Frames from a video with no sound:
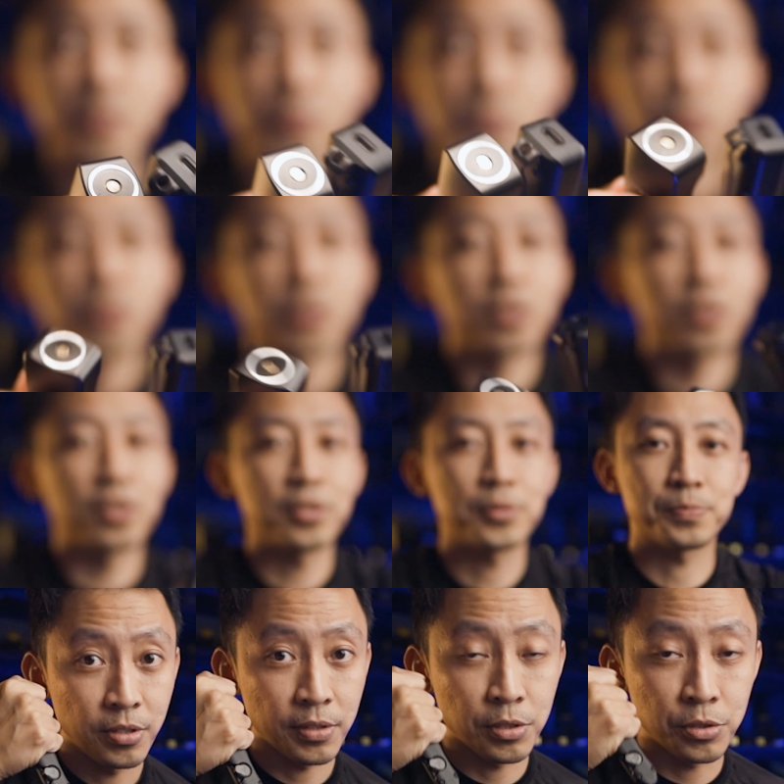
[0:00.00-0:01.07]
you draw,
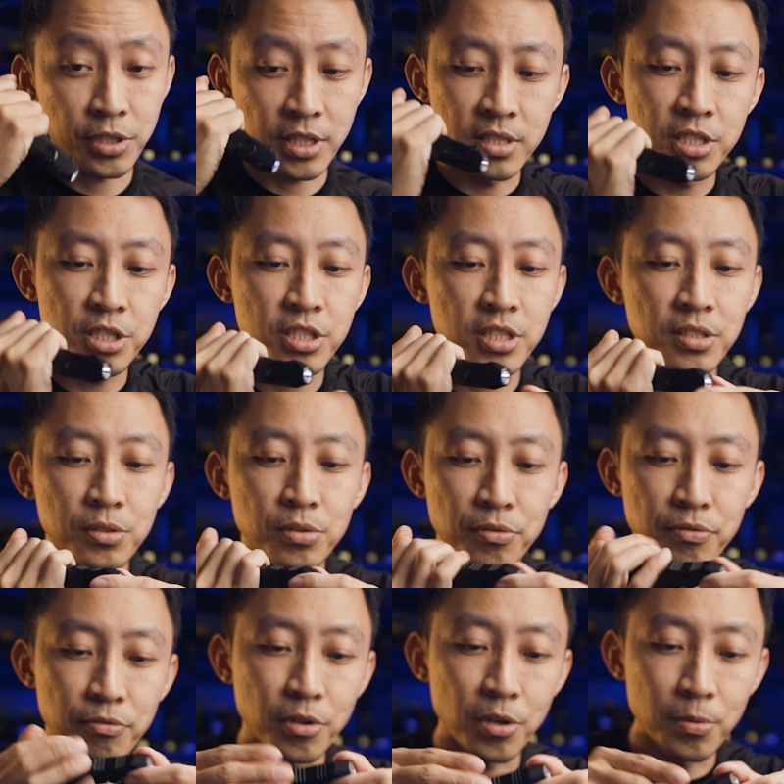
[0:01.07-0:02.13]
you have to transition to
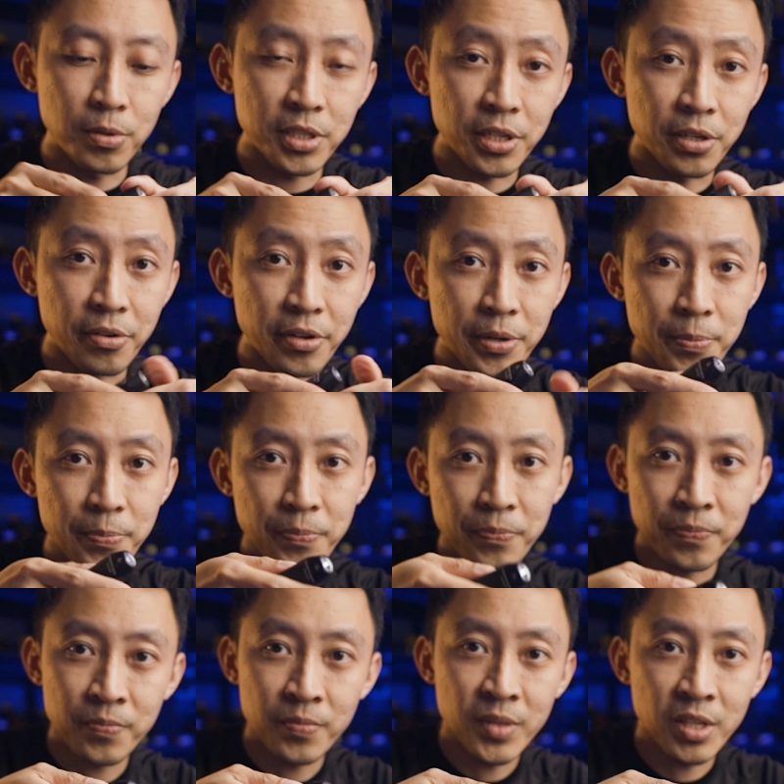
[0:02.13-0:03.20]
forward grip,
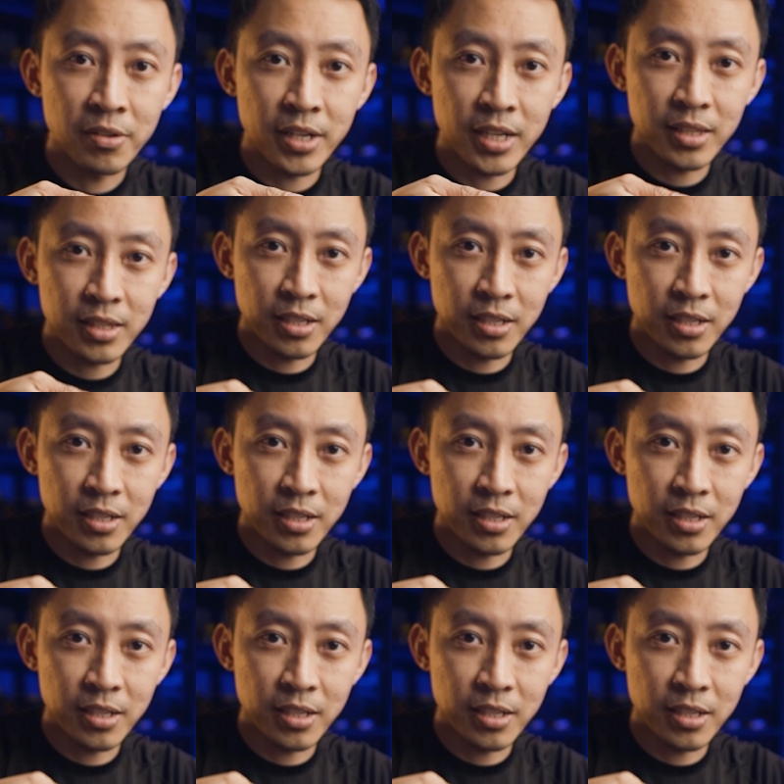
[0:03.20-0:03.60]
right,